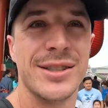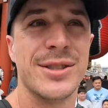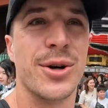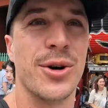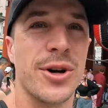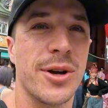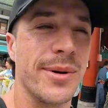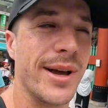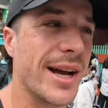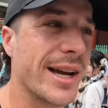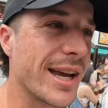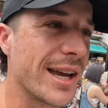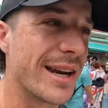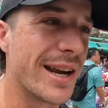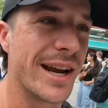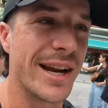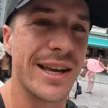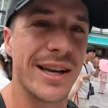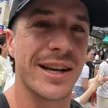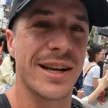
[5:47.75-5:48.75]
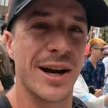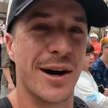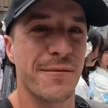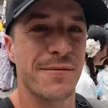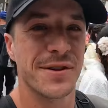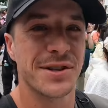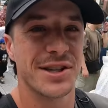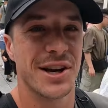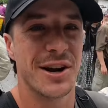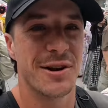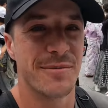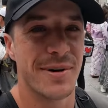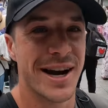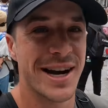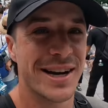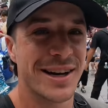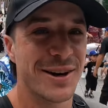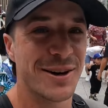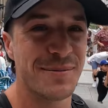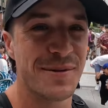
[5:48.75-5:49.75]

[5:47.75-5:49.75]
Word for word: Talk about getting out of your comfort zone, mate.